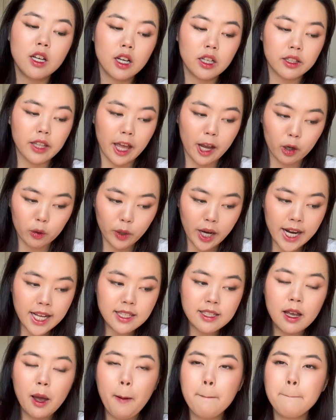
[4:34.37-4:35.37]
They're great,
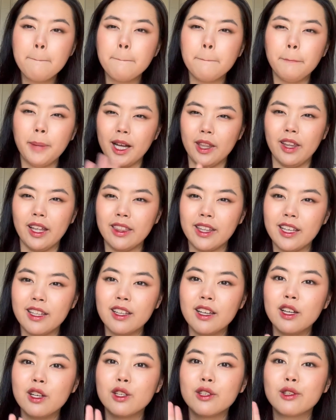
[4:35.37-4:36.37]
but nothing
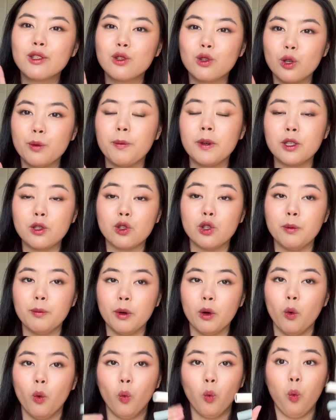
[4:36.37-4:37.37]
super, super
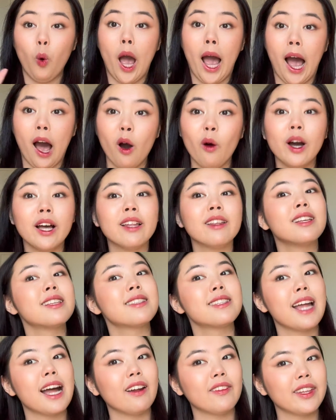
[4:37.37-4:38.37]
wow and
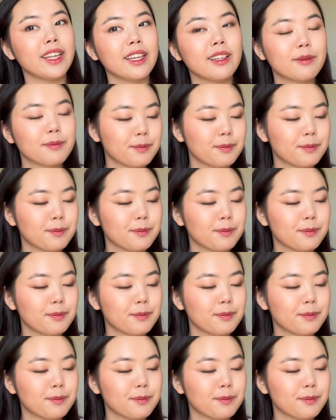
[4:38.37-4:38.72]
astounding.